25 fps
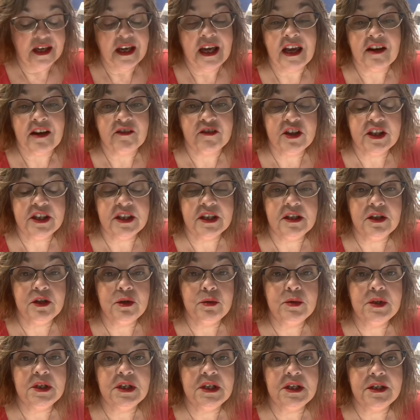Everything
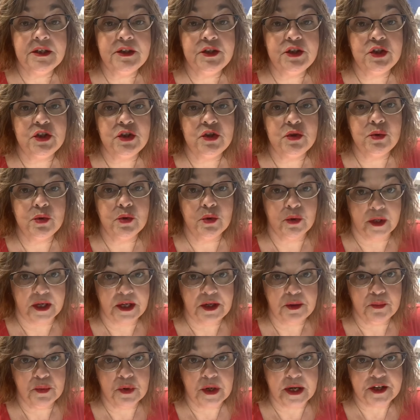you need to create a
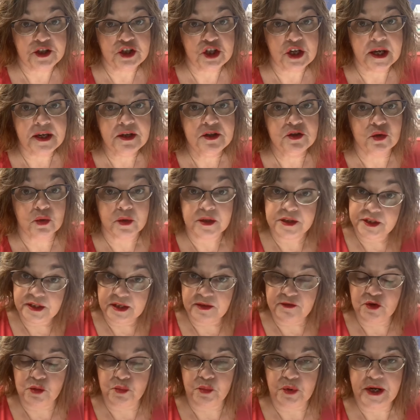project or
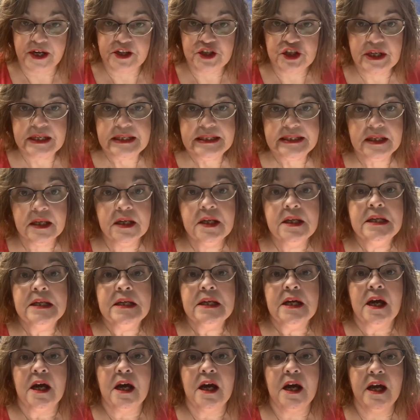several projects
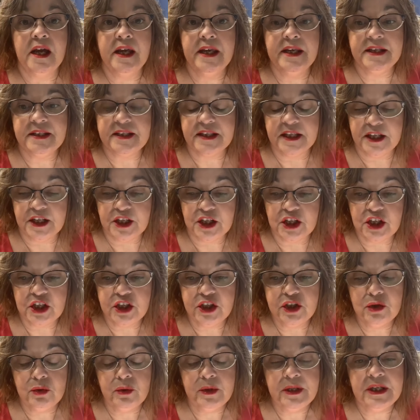is
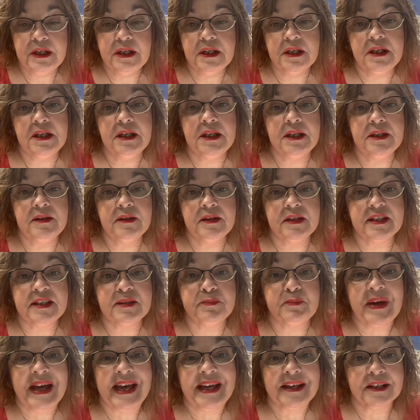included in this
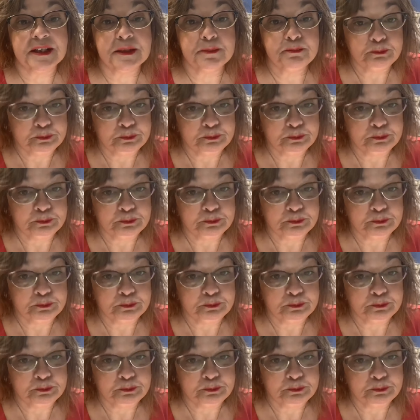box.